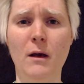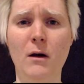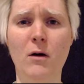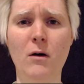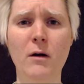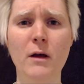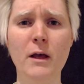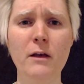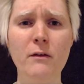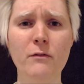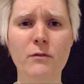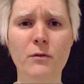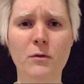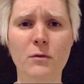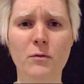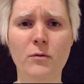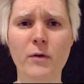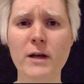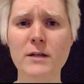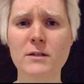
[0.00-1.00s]
are evil,
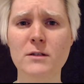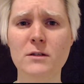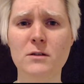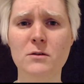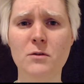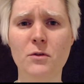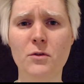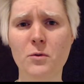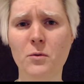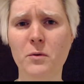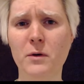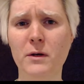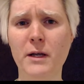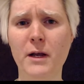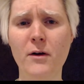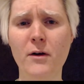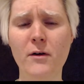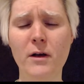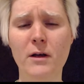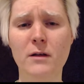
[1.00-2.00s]
racist
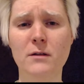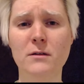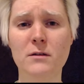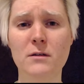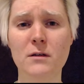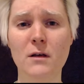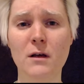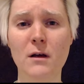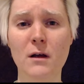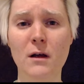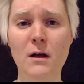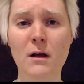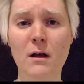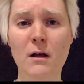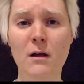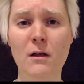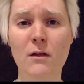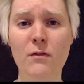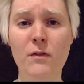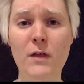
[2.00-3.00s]
authoritarians
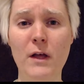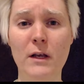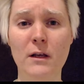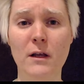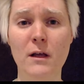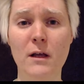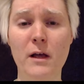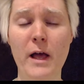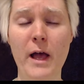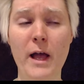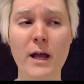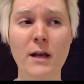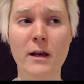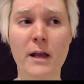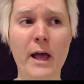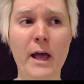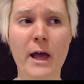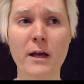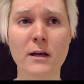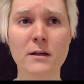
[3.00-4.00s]
that hate
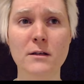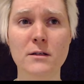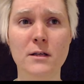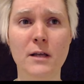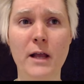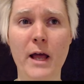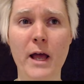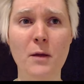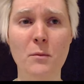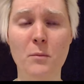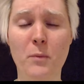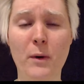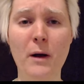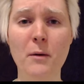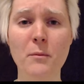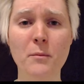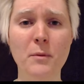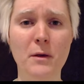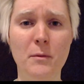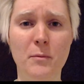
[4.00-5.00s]
gays and hate
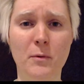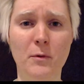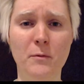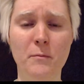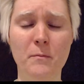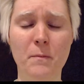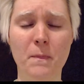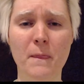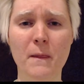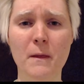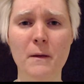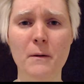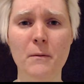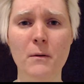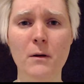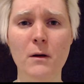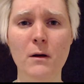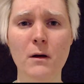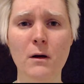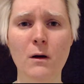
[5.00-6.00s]
brown people,
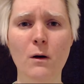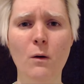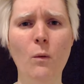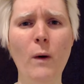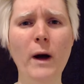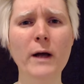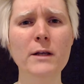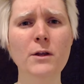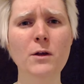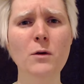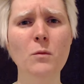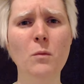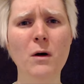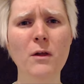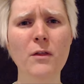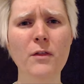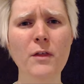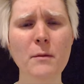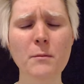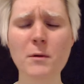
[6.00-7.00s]
why do you
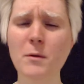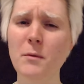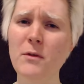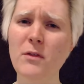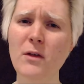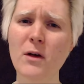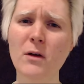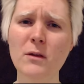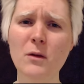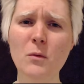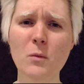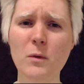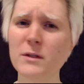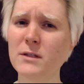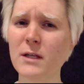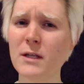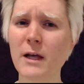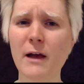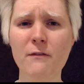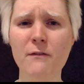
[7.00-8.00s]
want them to be the only ones
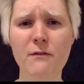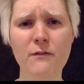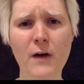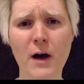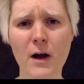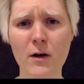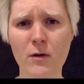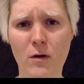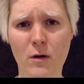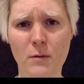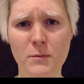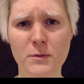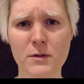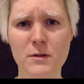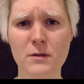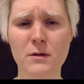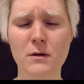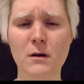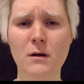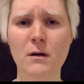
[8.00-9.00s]
to have firearms?
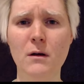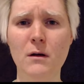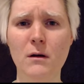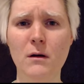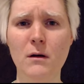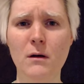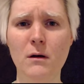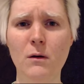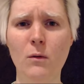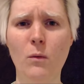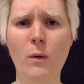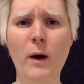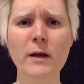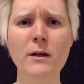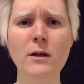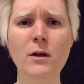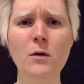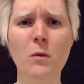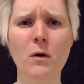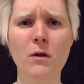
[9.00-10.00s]
Why
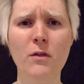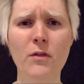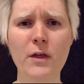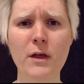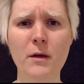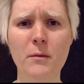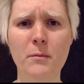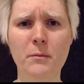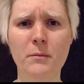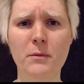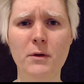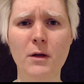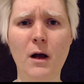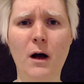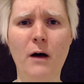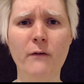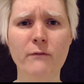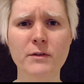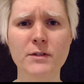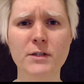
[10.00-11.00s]
do you want them to
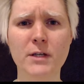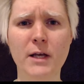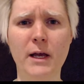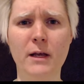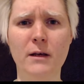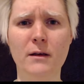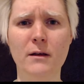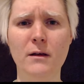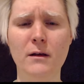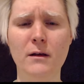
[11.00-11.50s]
confiscate,